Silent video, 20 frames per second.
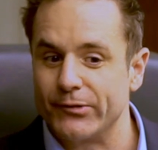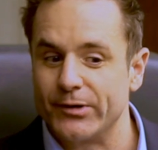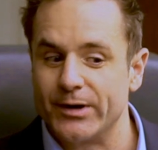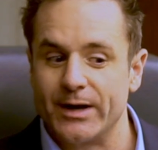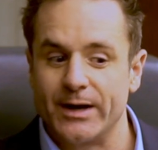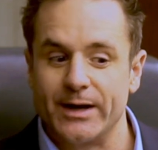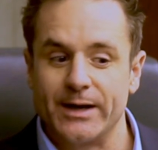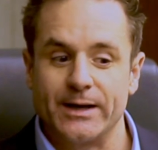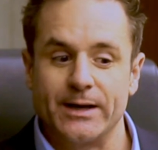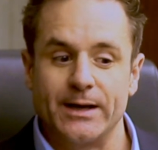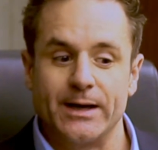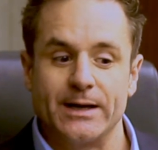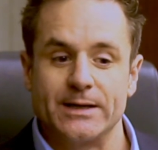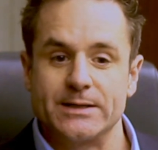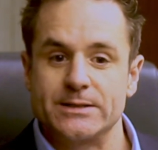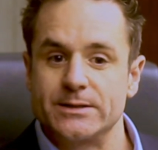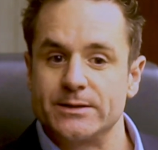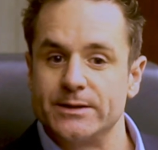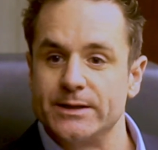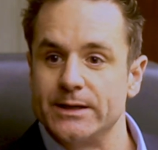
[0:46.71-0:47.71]
I
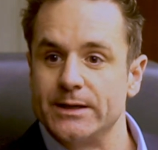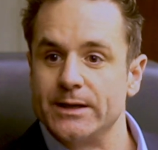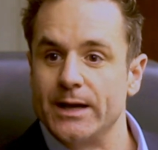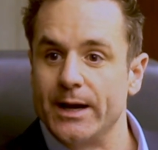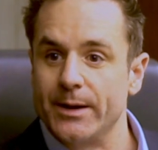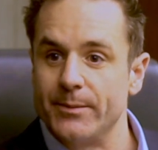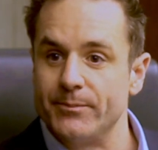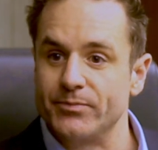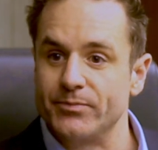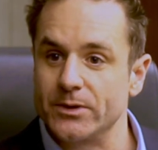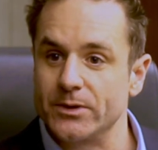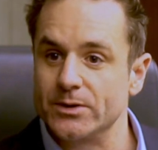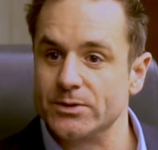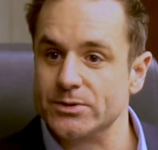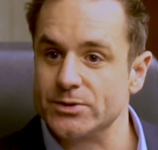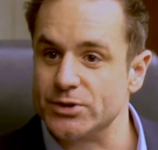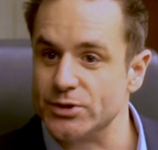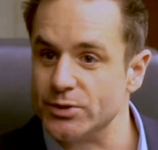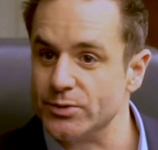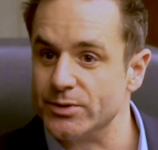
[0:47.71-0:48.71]
asked the
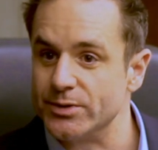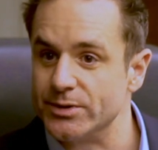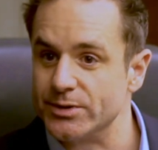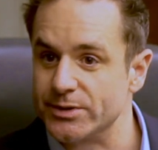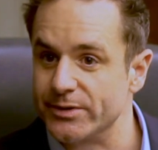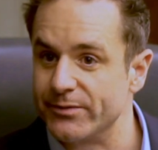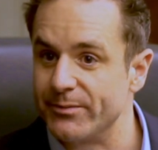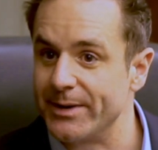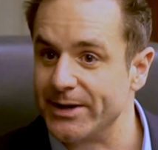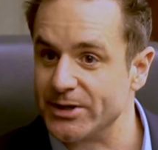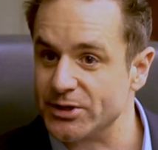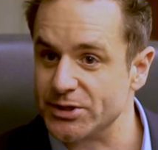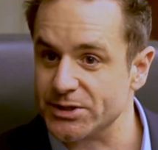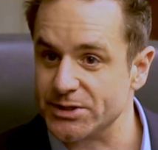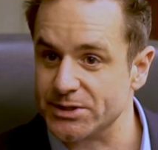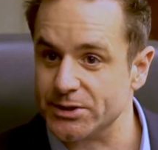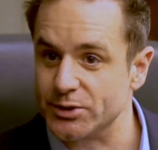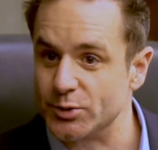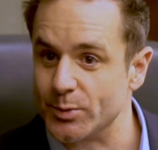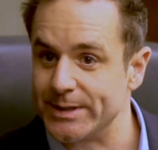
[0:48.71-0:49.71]
students of
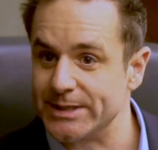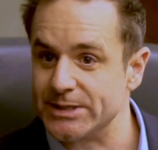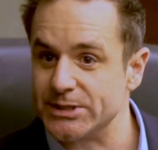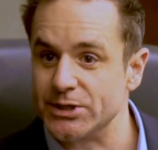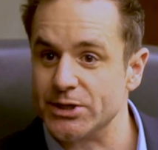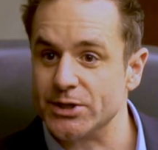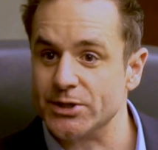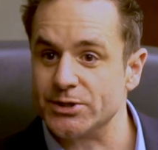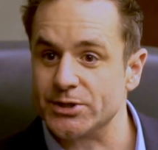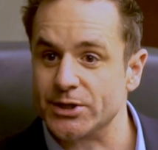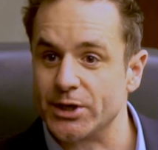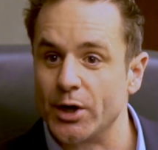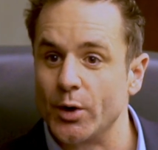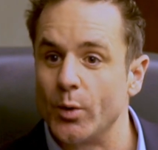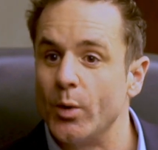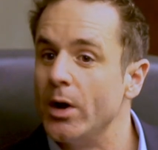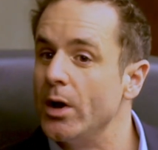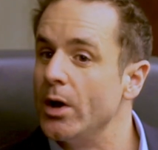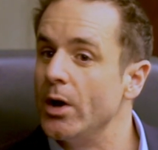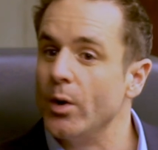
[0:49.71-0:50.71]
Manchester 20 years ago
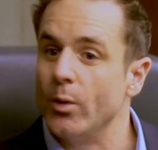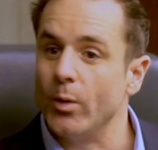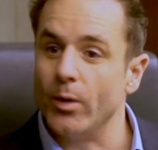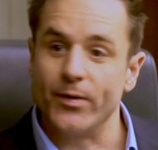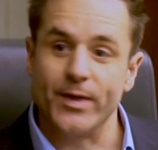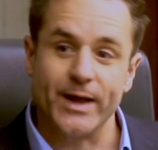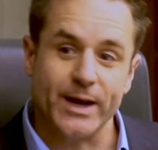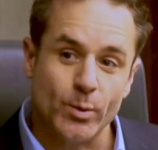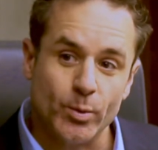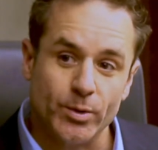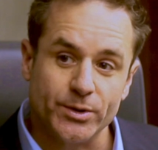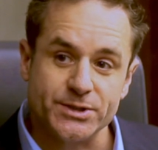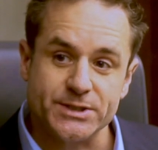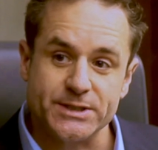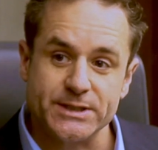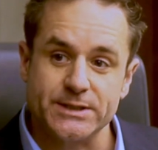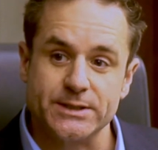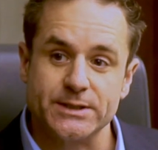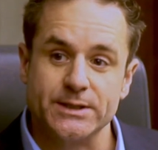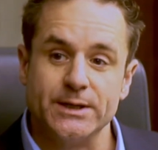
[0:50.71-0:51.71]
what they wanted.